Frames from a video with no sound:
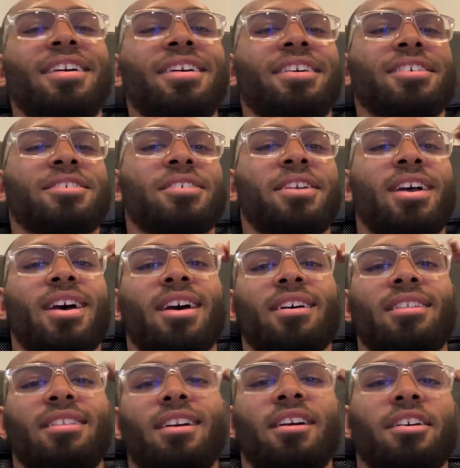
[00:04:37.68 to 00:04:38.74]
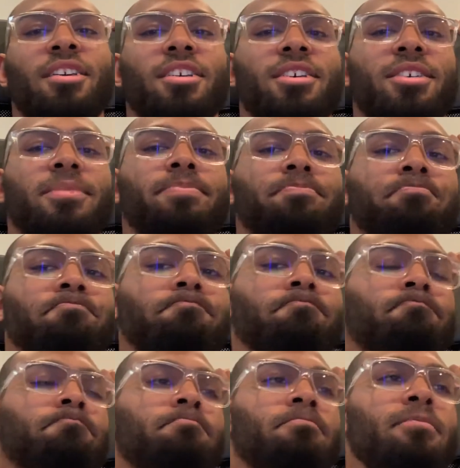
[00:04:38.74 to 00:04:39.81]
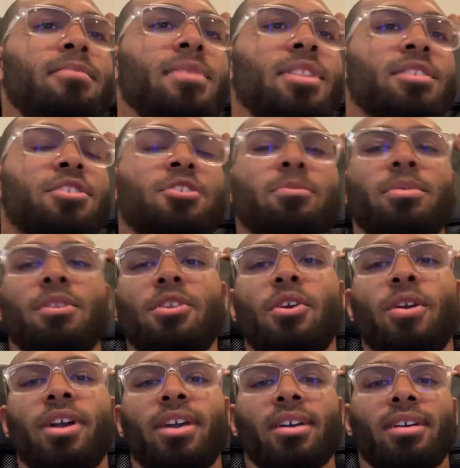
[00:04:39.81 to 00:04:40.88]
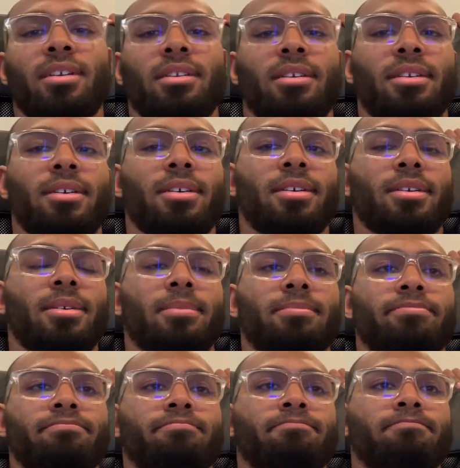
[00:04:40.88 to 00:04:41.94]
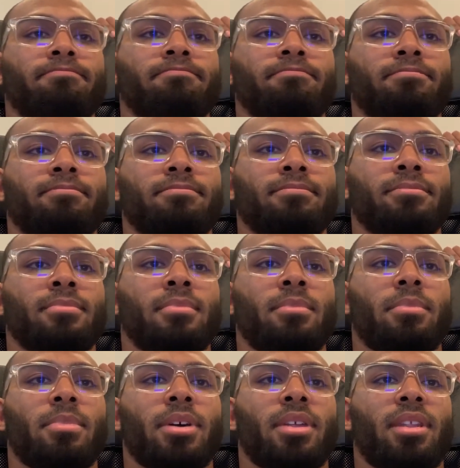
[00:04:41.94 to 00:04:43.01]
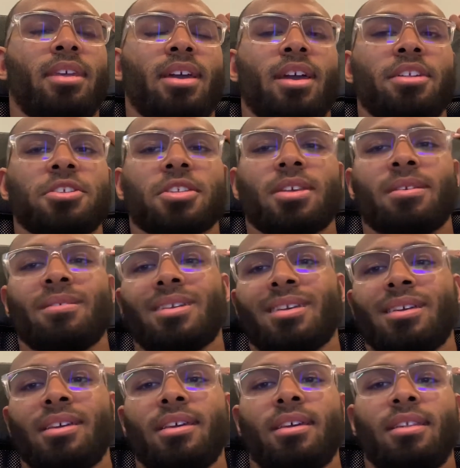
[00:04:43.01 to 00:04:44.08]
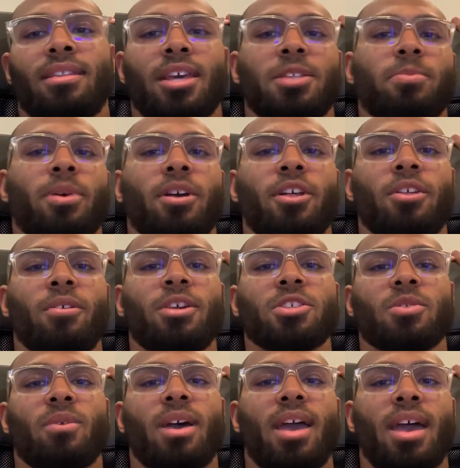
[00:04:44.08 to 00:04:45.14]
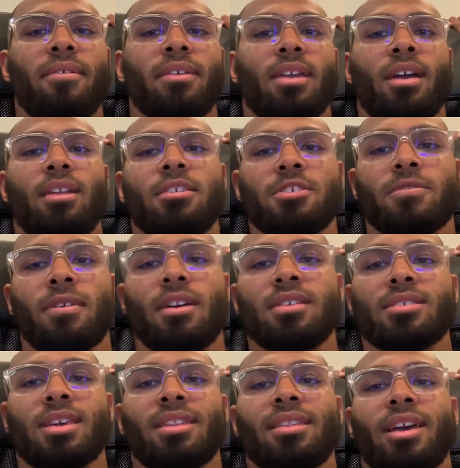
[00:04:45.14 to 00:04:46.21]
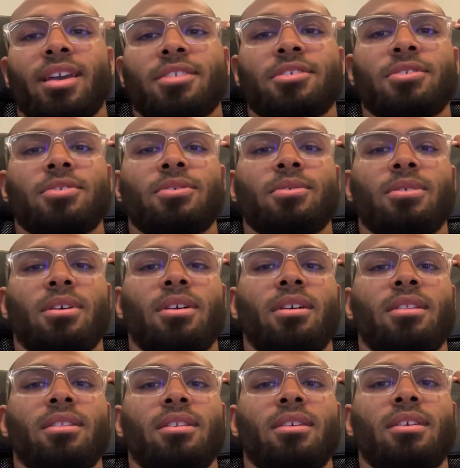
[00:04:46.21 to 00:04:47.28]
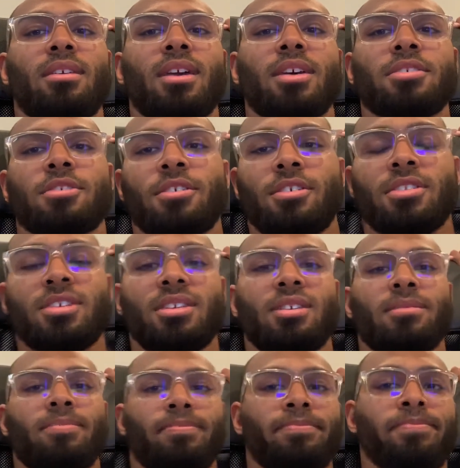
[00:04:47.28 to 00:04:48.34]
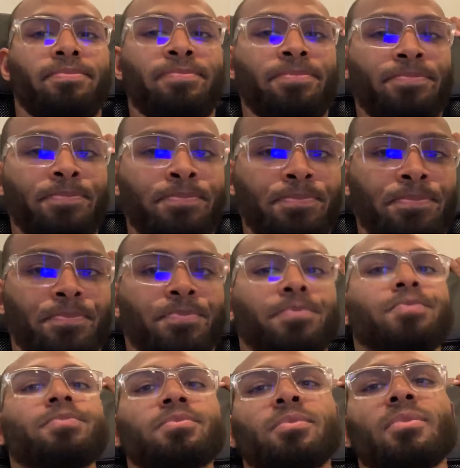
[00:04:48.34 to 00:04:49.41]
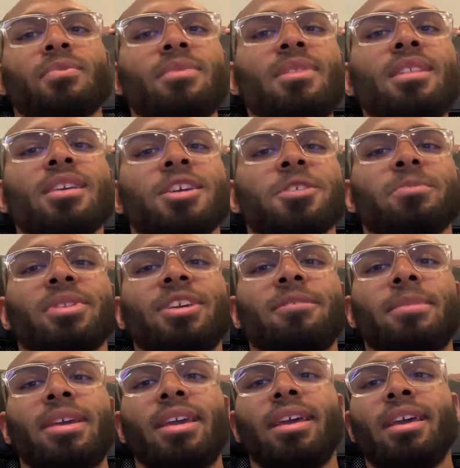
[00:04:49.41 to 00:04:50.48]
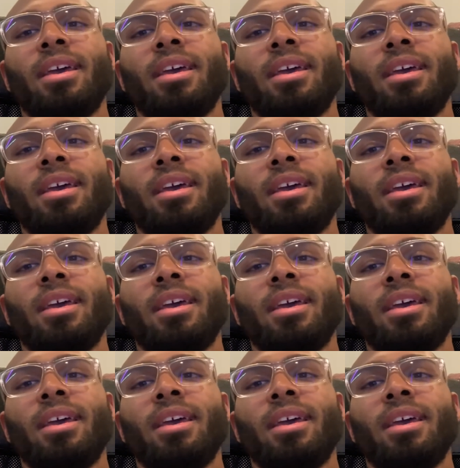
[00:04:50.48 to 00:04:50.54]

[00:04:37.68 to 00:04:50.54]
So yeah, not good. Super annoying. But yeah, that's part of the reason why I haven't gotten as far as I'd like to on the S13. Because believe me,